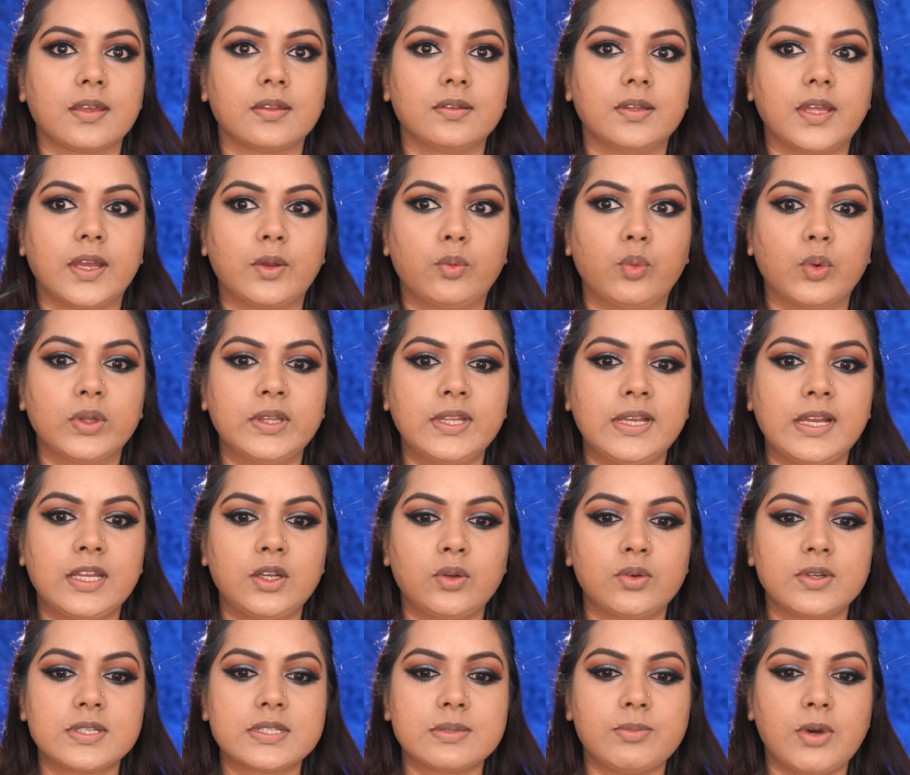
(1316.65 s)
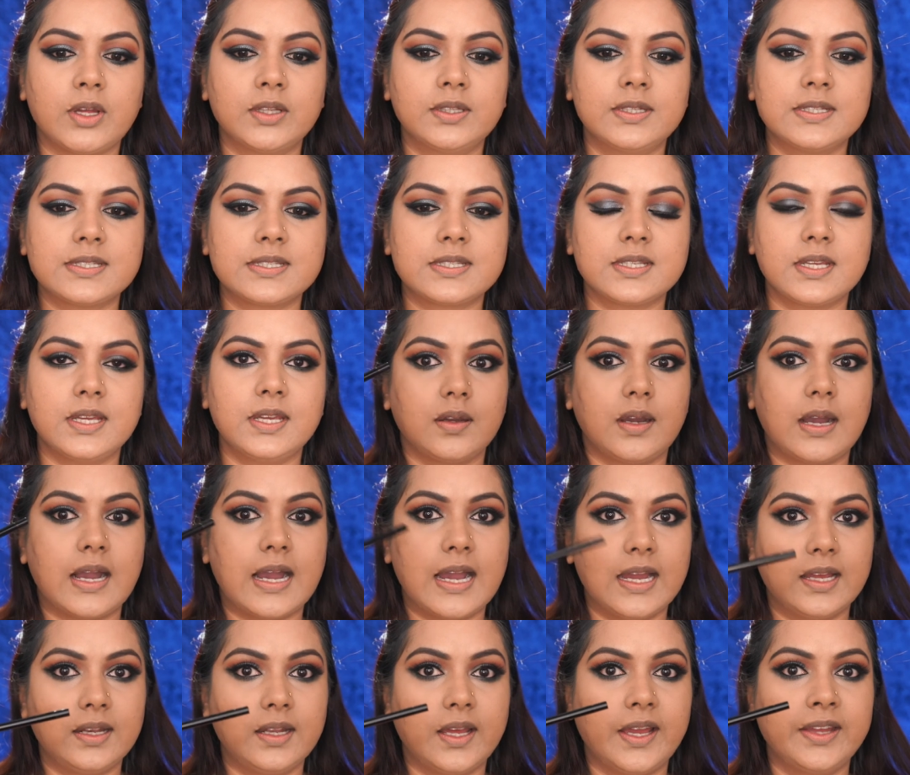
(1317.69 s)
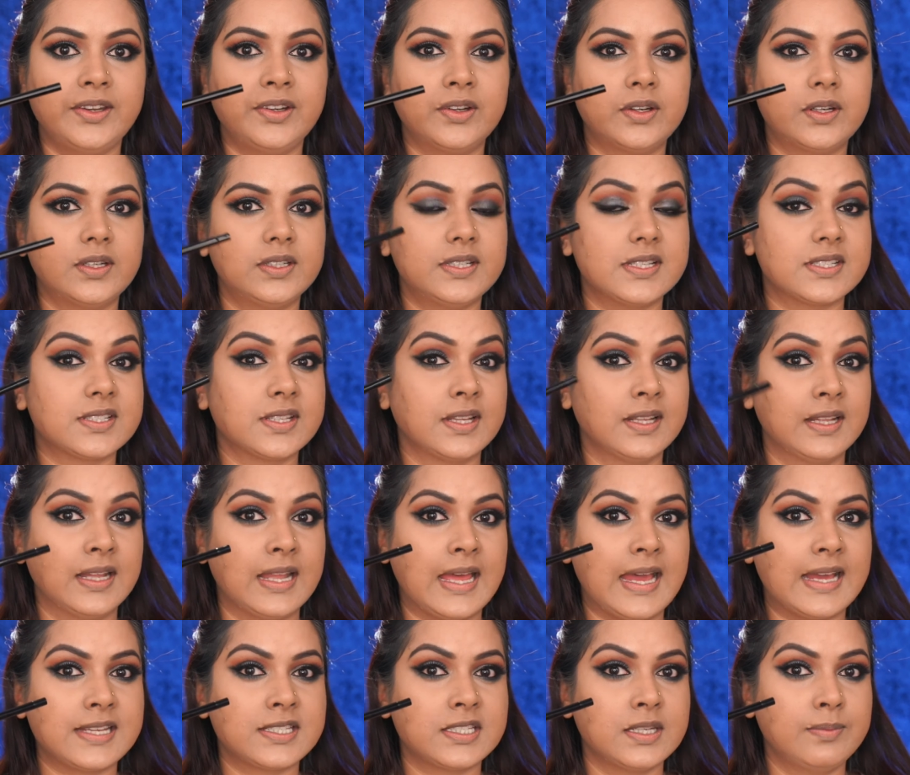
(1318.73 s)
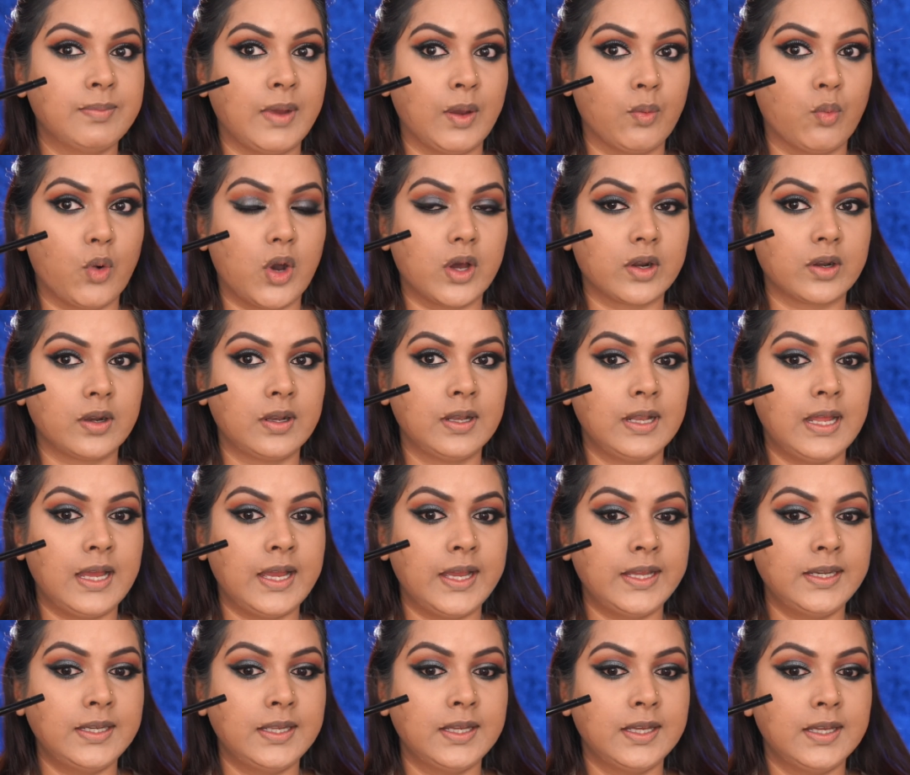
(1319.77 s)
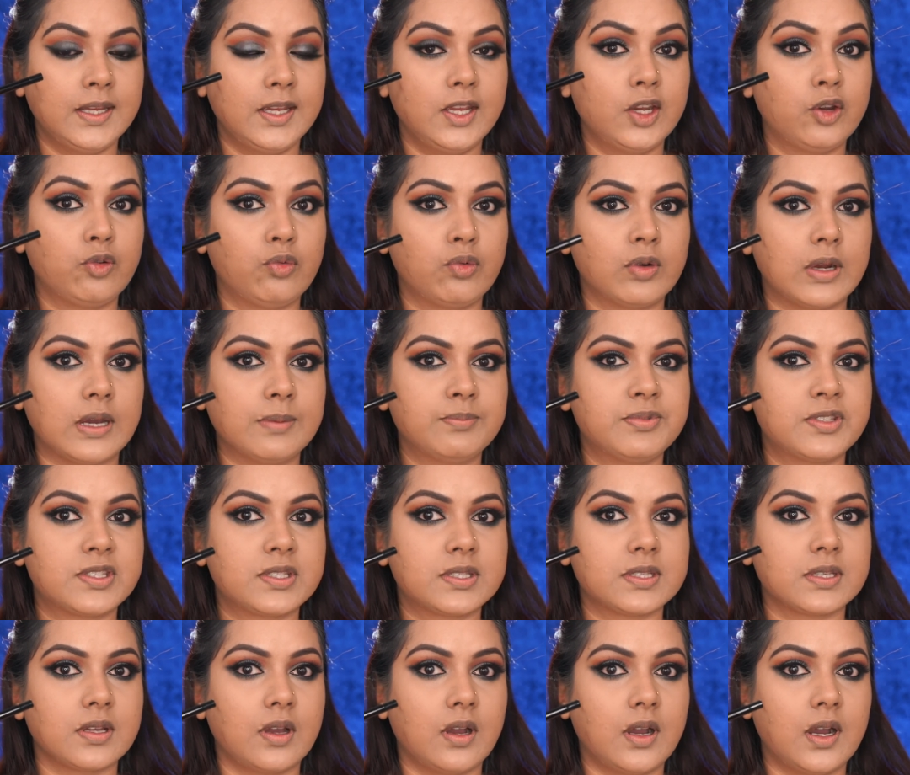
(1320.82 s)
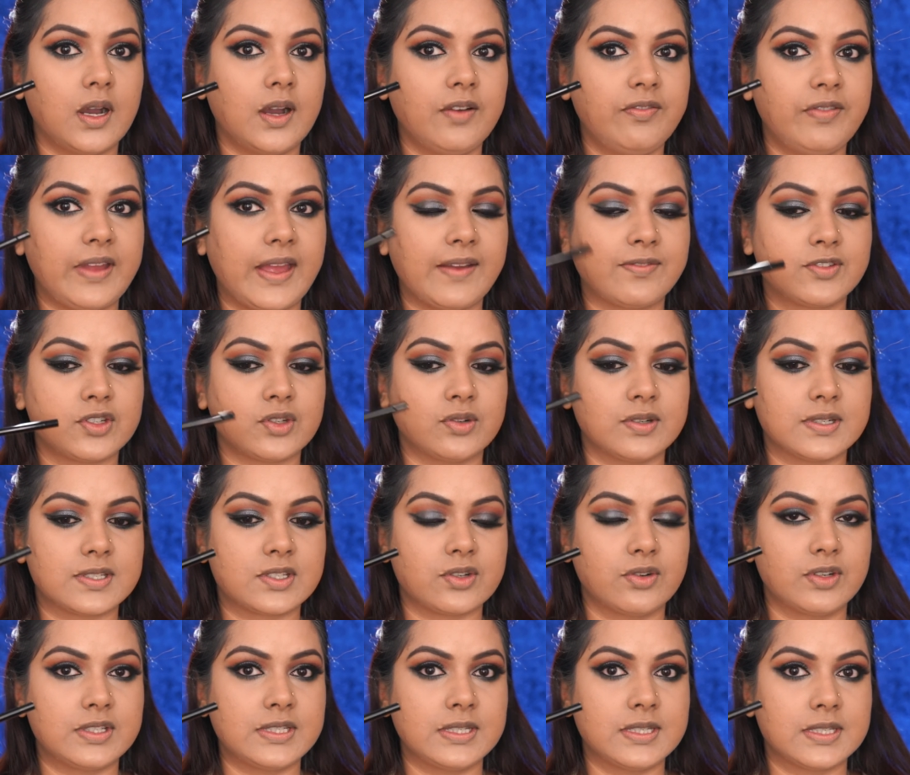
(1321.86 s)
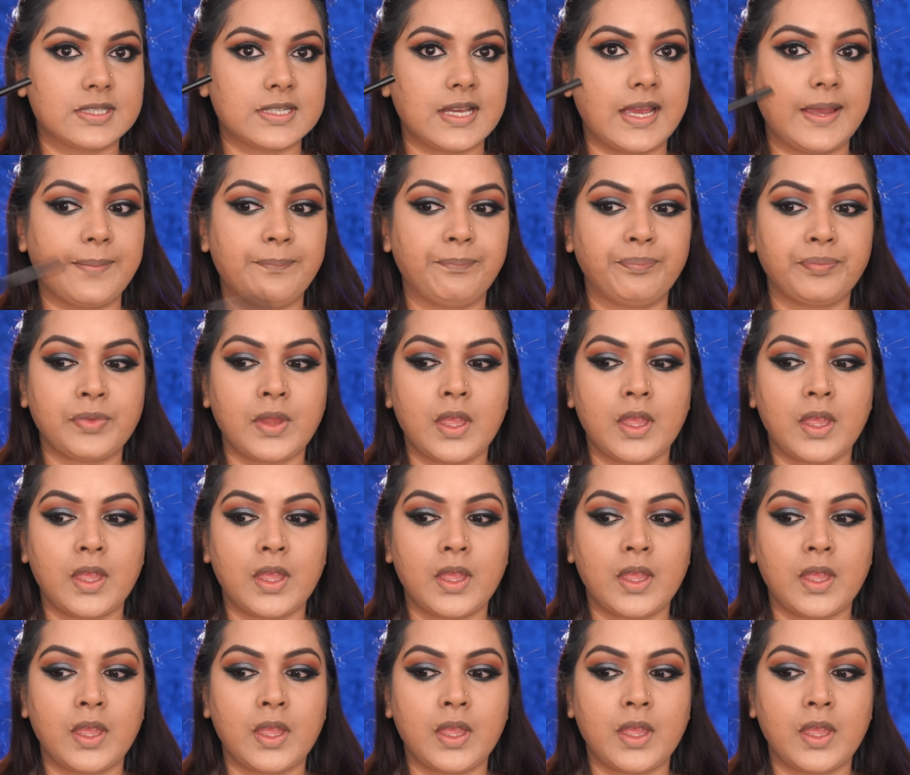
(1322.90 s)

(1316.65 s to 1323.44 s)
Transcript: Like, one thing I noticed about this eyeliner, doesn't last in my waterline. It rubs off after a certain time.